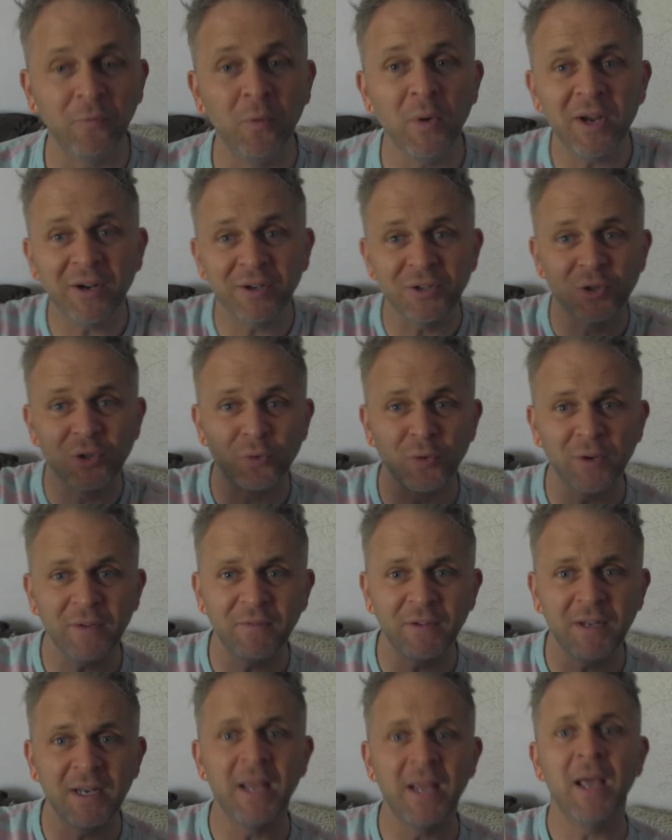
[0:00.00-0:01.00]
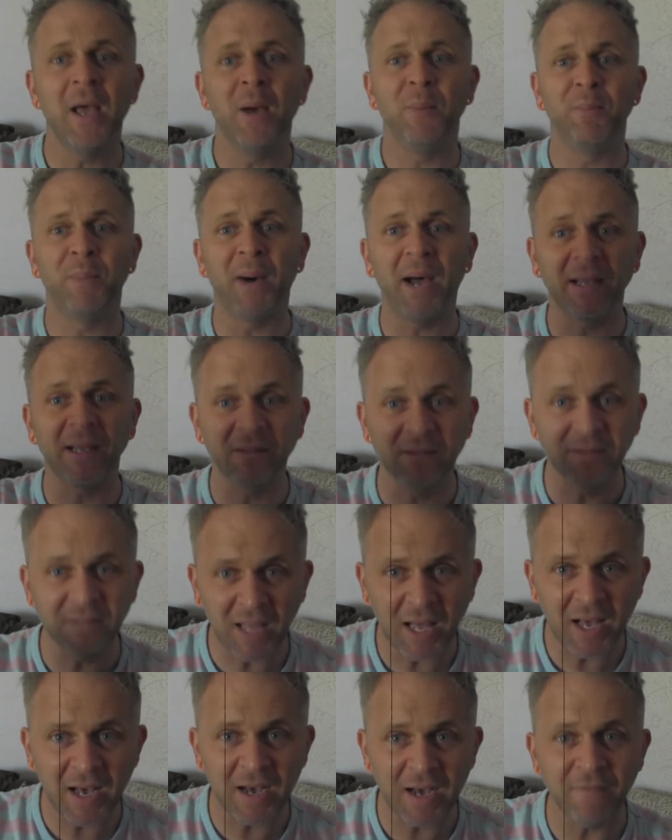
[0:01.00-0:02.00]
We are driven by
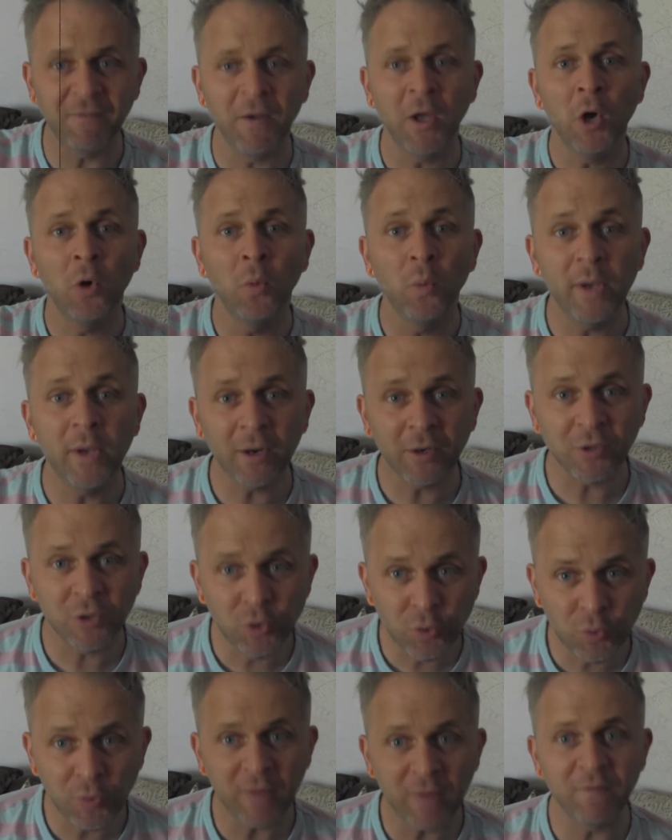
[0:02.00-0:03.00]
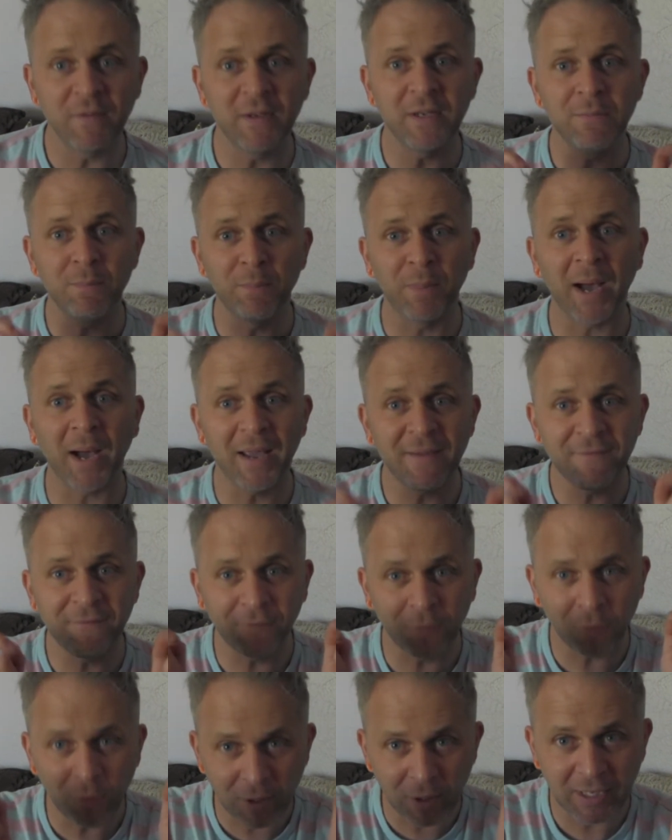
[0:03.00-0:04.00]
love. We are driven by
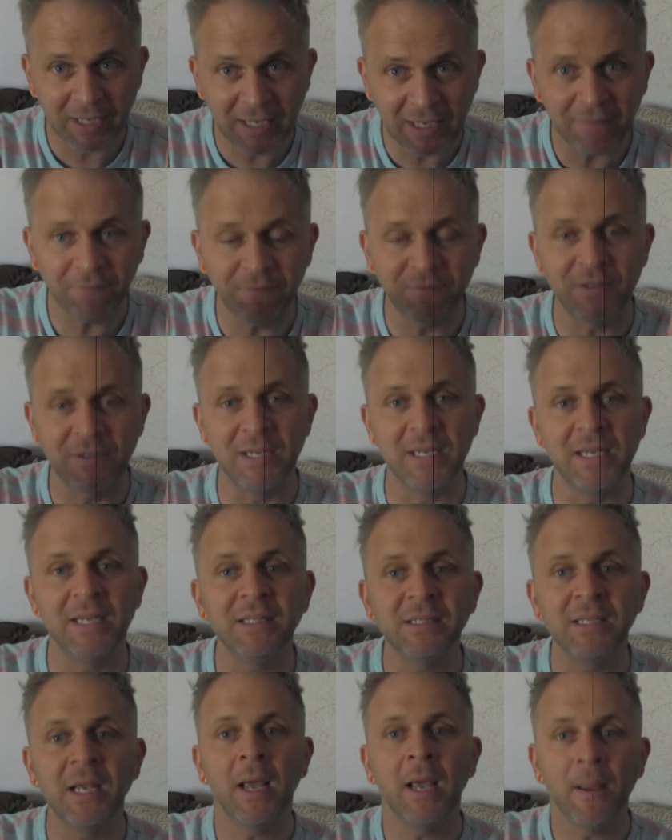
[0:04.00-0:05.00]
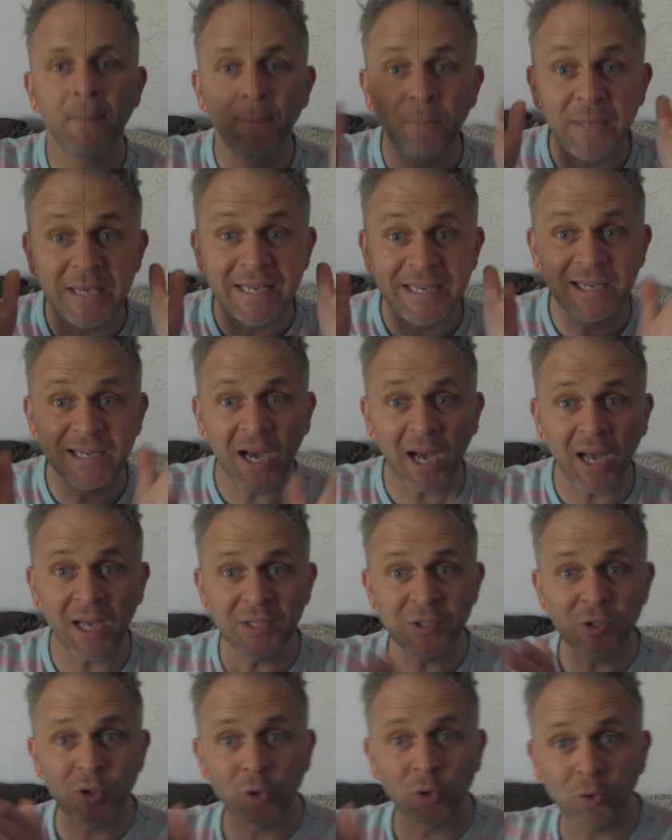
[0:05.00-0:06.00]
forgiveness
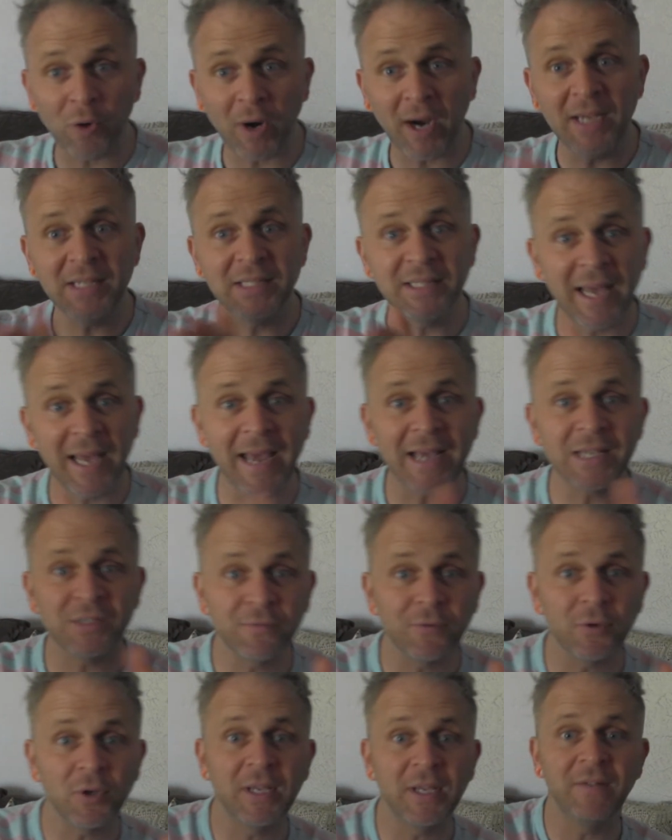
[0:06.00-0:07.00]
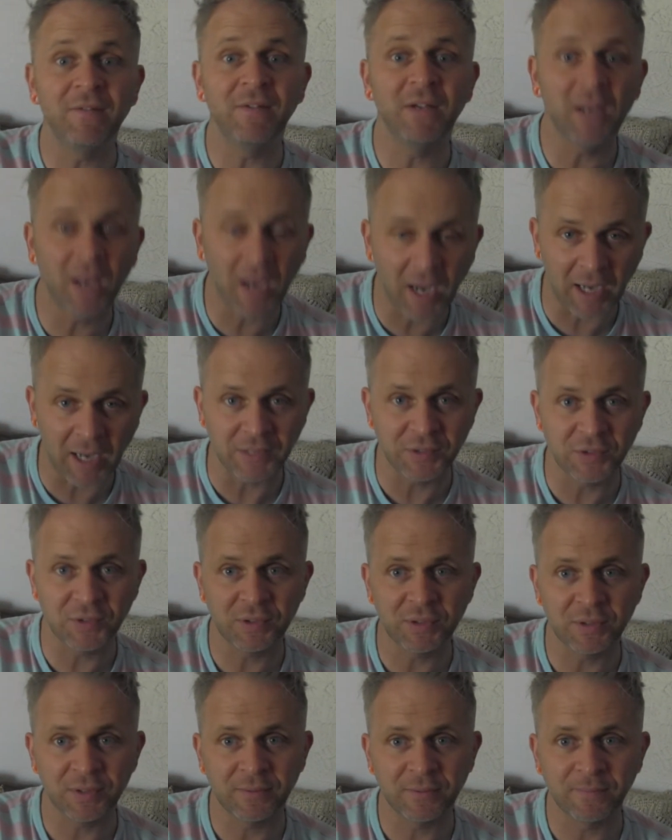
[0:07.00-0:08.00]
because Christ has forgiven
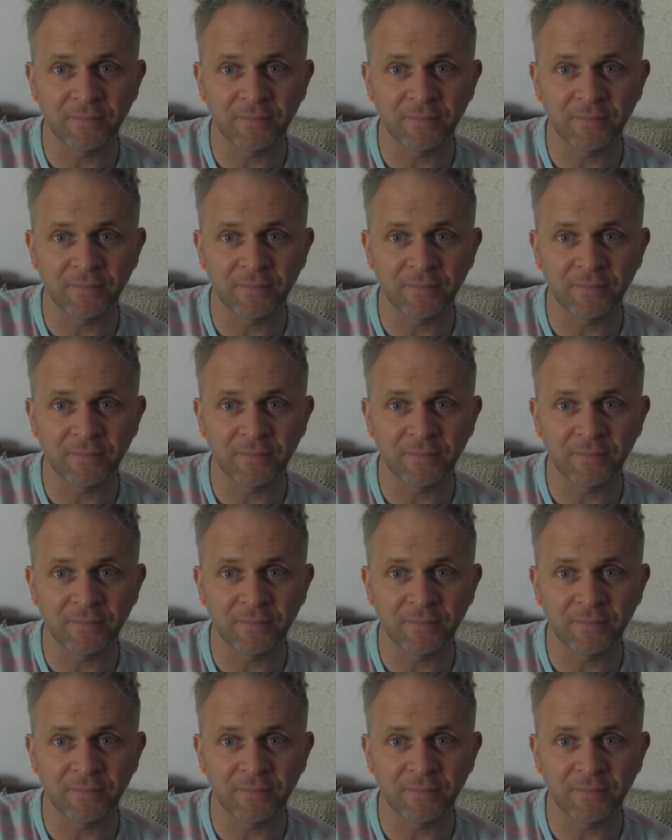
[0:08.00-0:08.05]
us.